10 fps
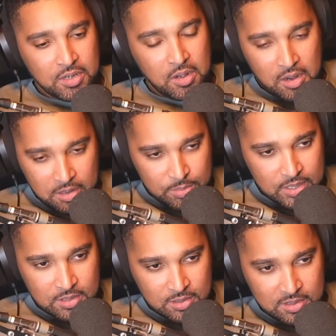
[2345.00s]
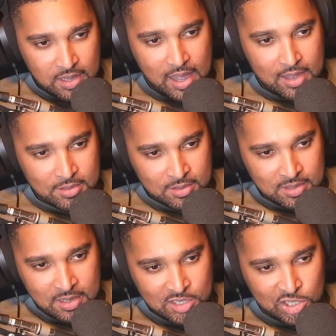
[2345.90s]
R&B songs take house songs,
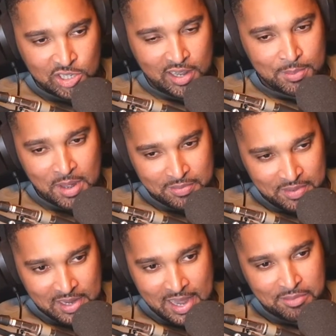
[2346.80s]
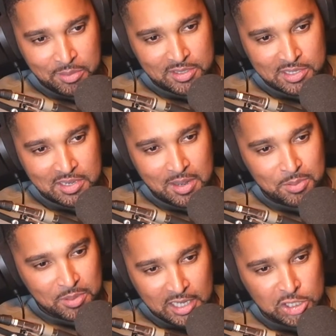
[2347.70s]
innit? Just shut your mouth, innit? Let everyone just
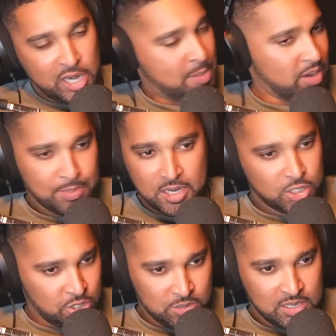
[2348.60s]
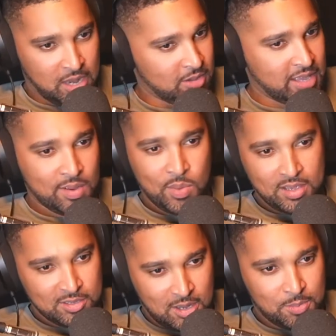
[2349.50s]
sample their shit and bring me the tunes. I don't care where
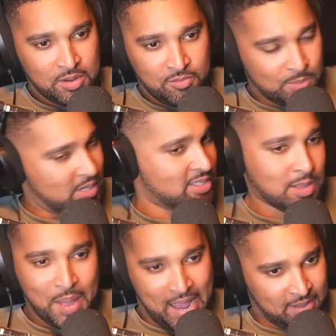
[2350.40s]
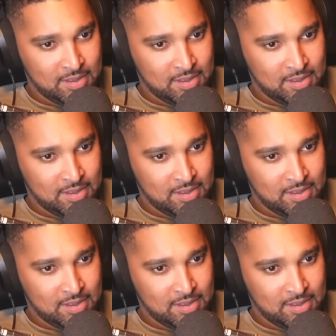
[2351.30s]
you sampled it from, it needs to bang.